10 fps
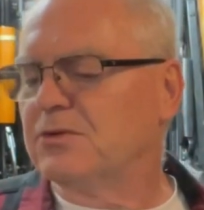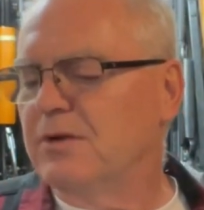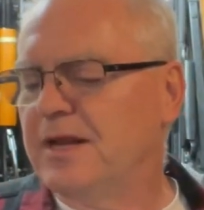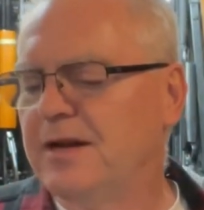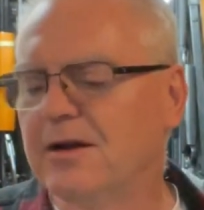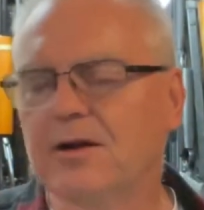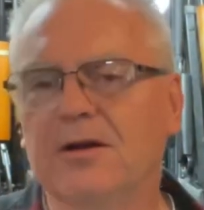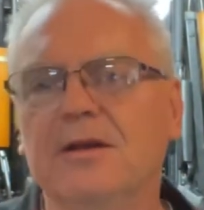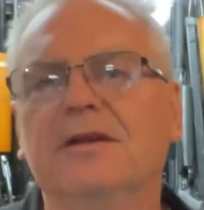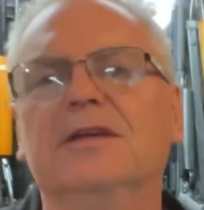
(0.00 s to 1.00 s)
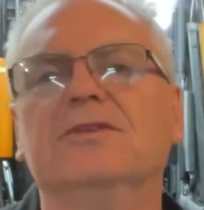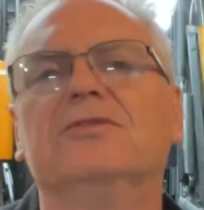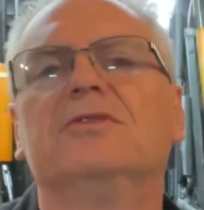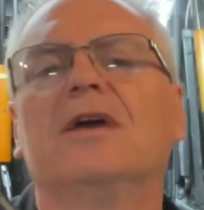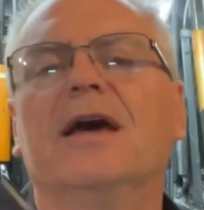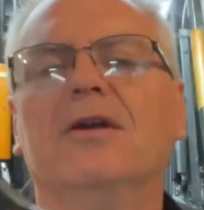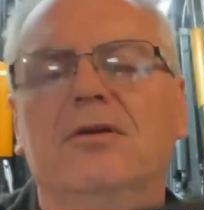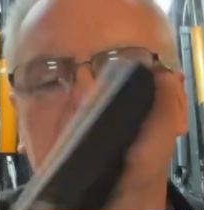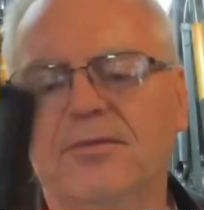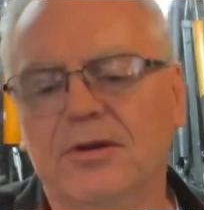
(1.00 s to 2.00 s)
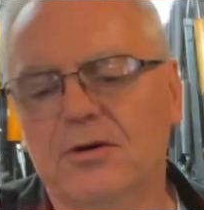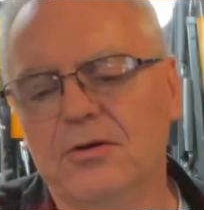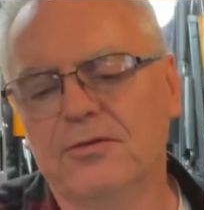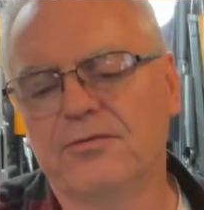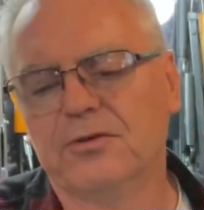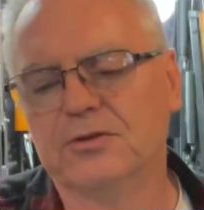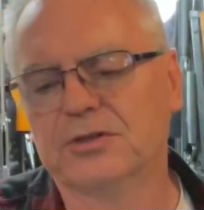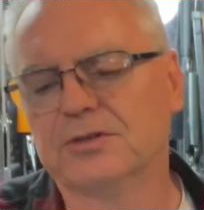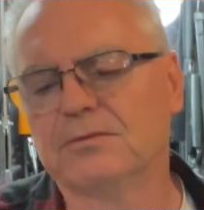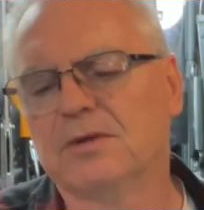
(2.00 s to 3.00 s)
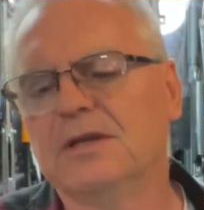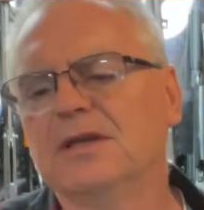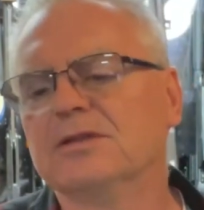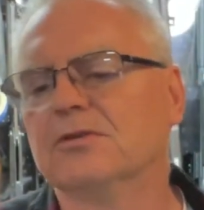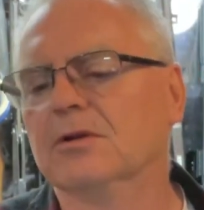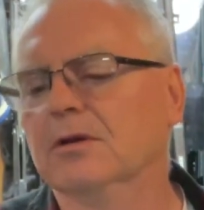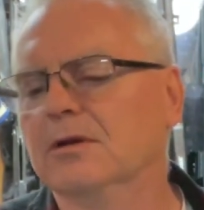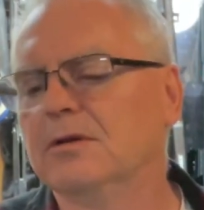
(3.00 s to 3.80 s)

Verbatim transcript: one here is, I don't even know if there's a